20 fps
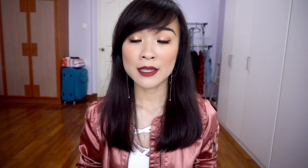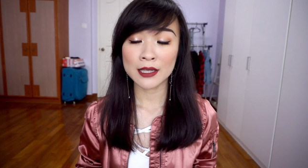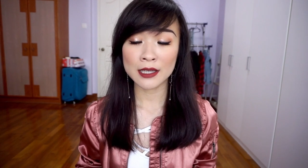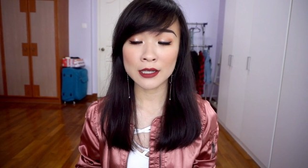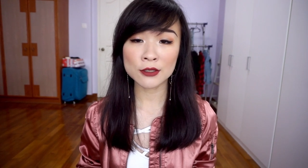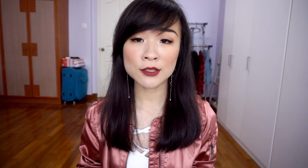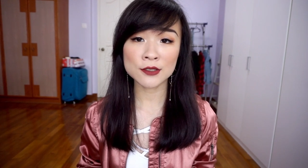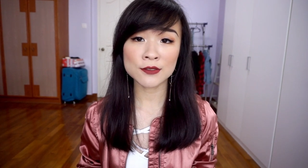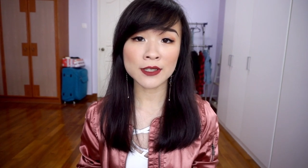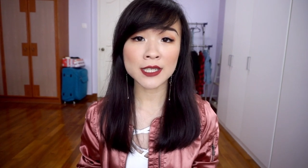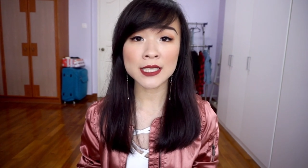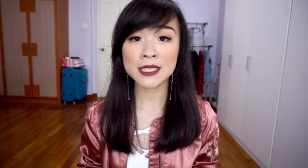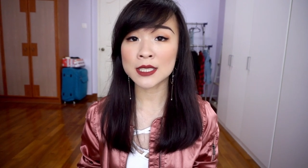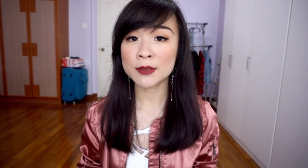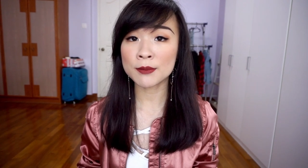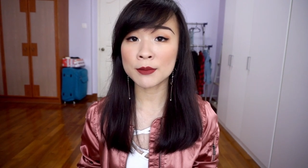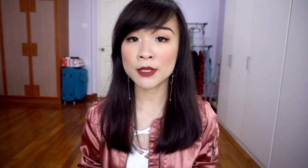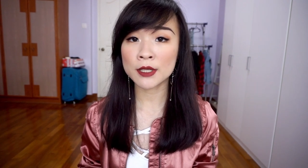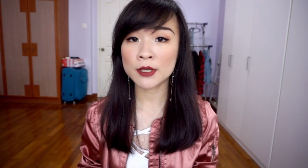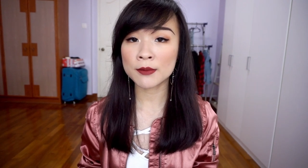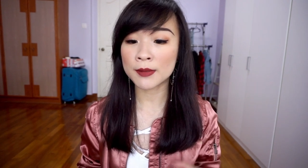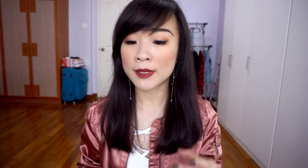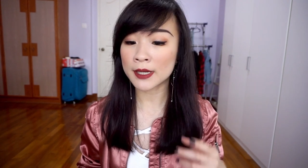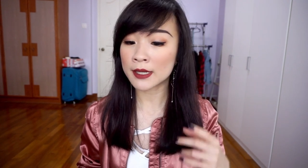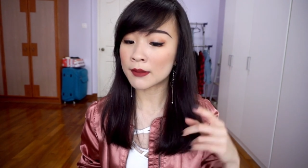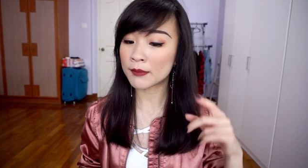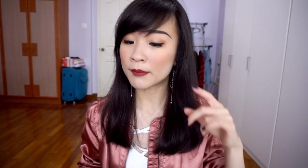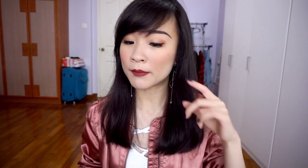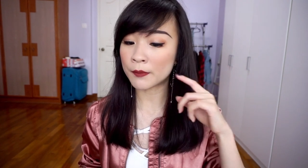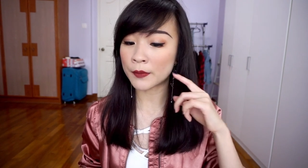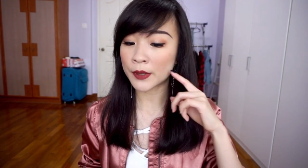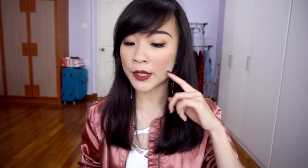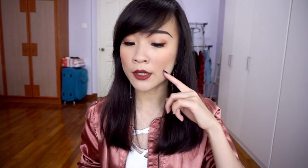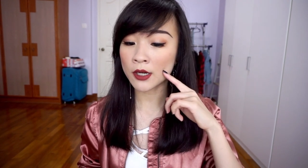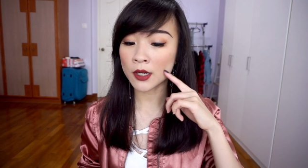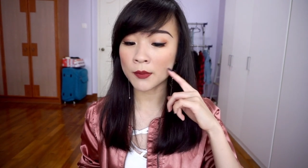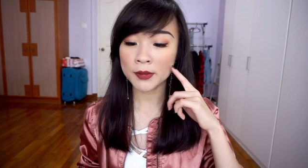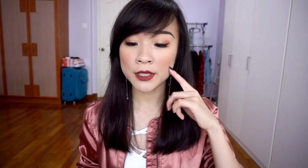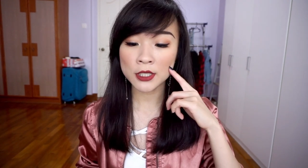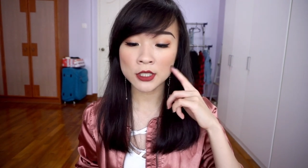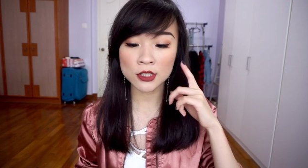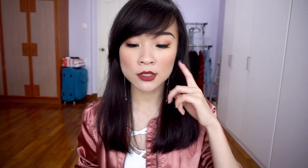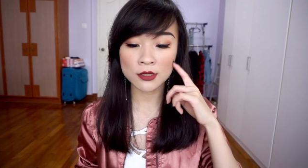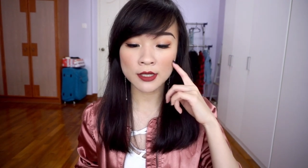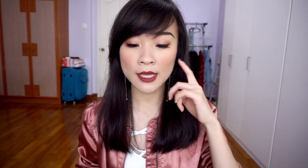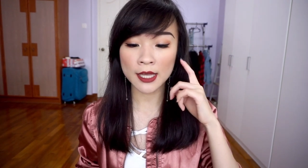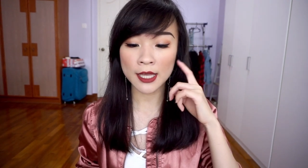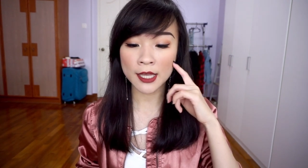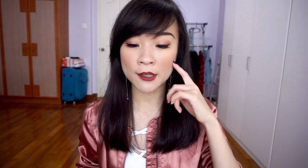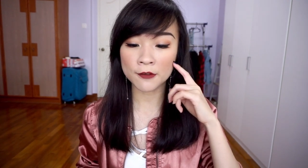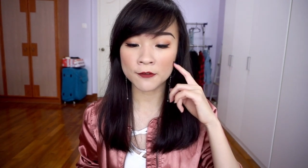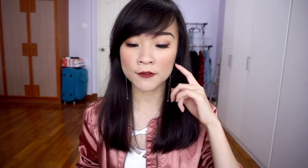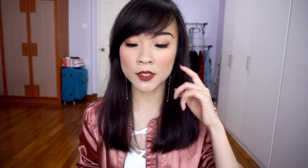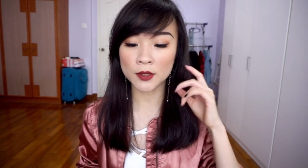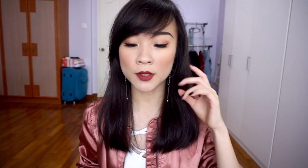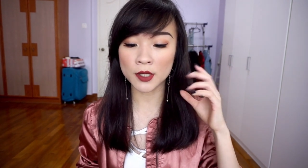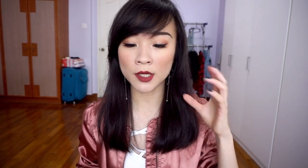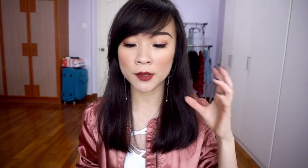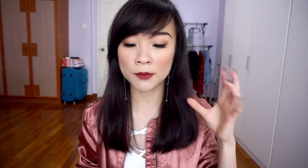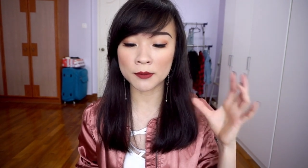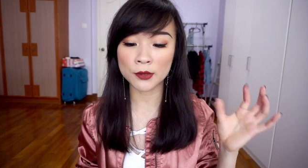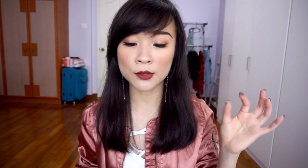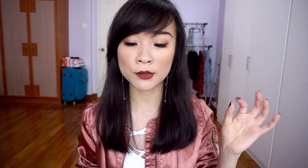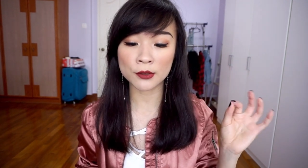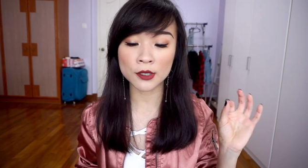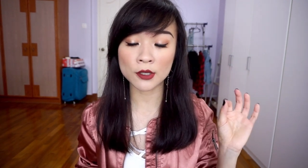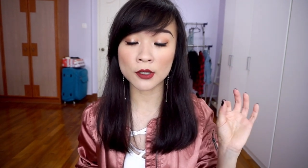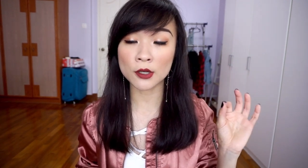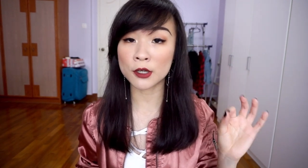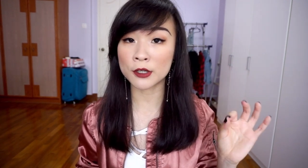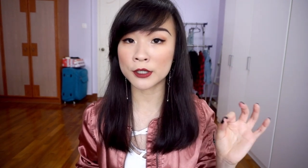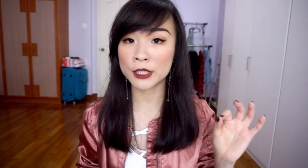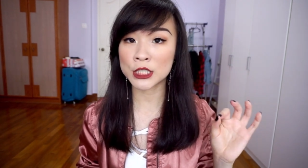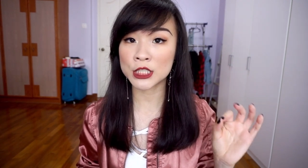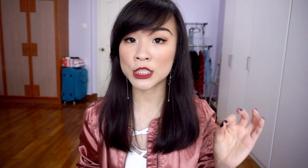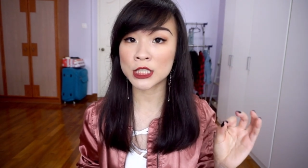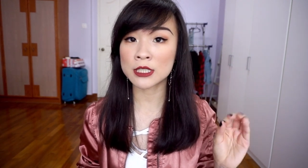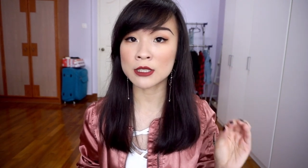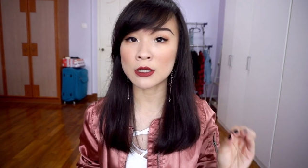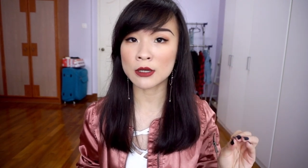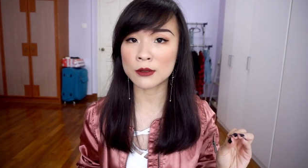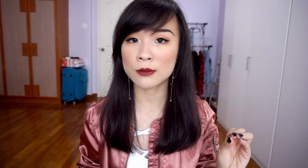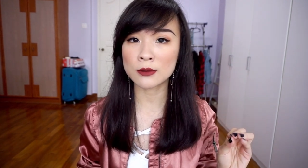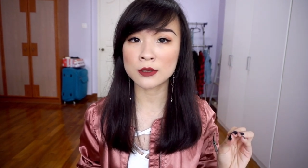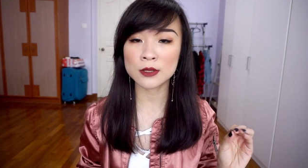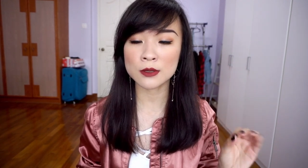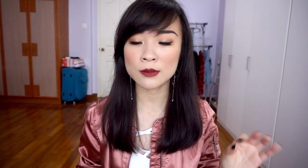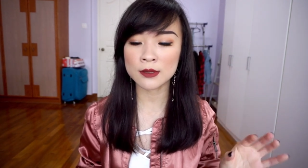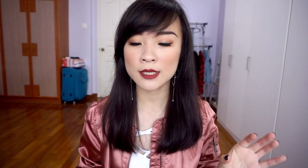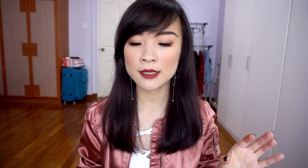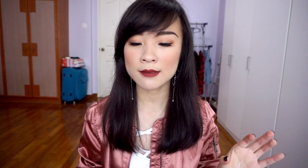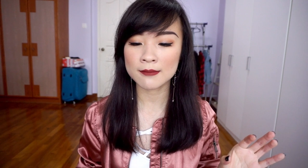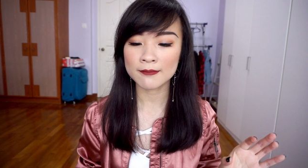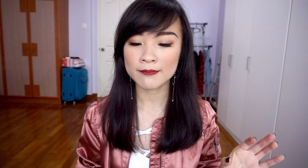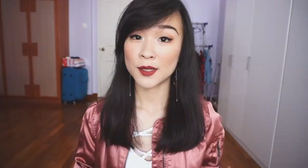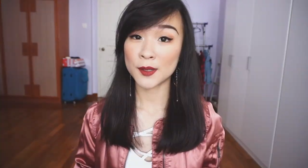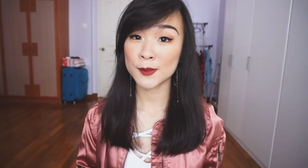It looks very similar, but Barre Hopping should have a more orangey tone to it.